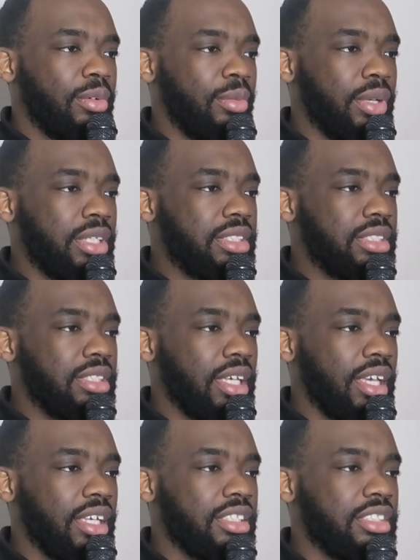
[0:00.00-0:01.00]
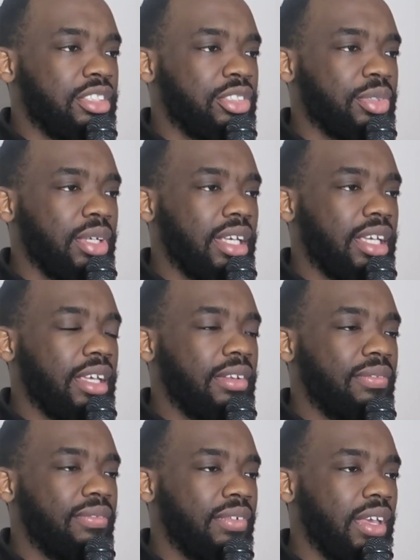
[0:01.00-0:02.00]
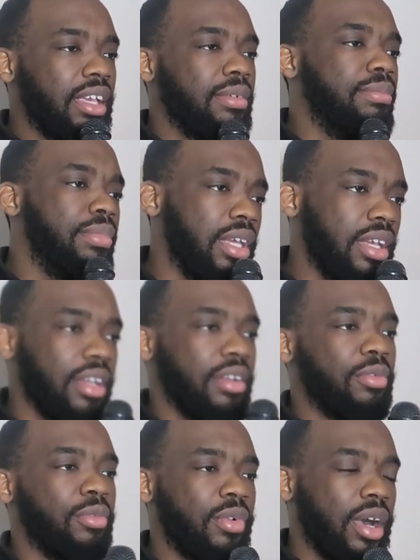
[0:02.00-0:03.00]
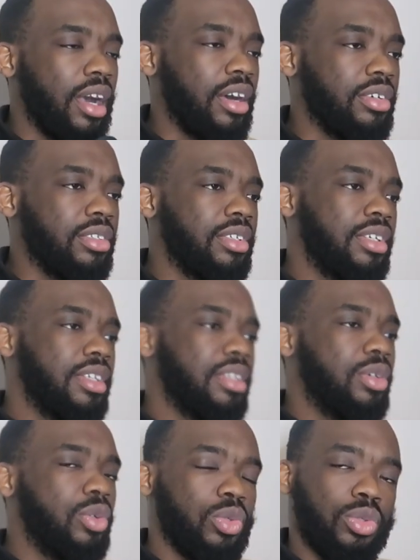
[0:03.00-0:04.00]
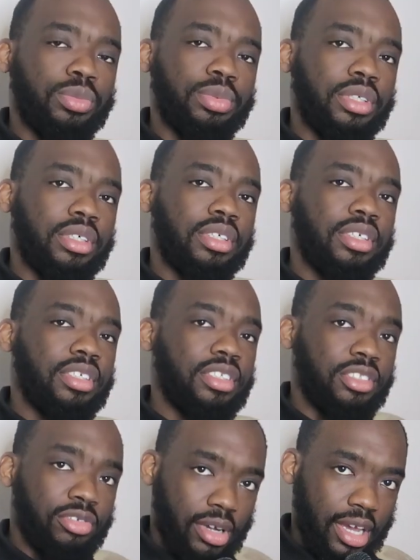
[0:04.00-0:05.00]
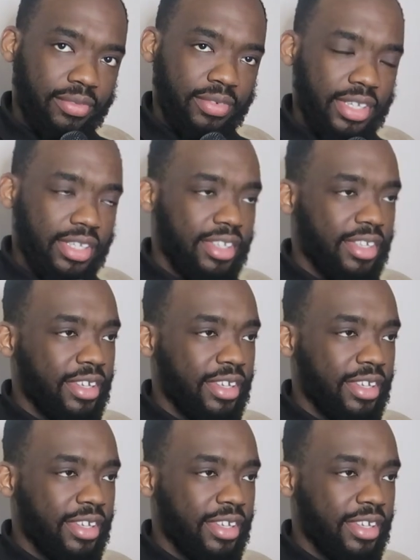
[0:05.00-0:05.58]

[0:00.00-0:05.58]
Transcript: which says drinking fake beer while Uber driving.